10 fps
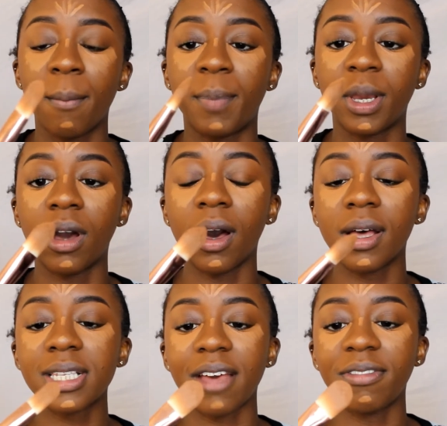
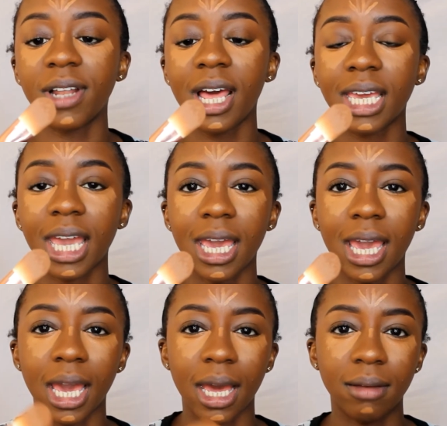because I feel like
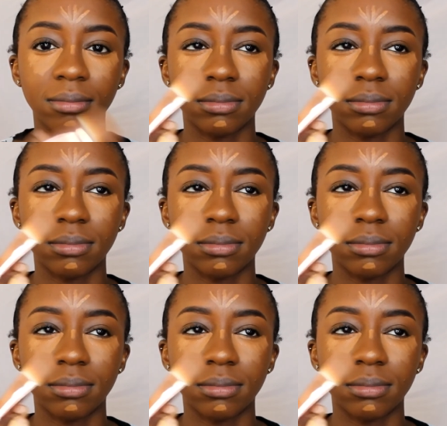it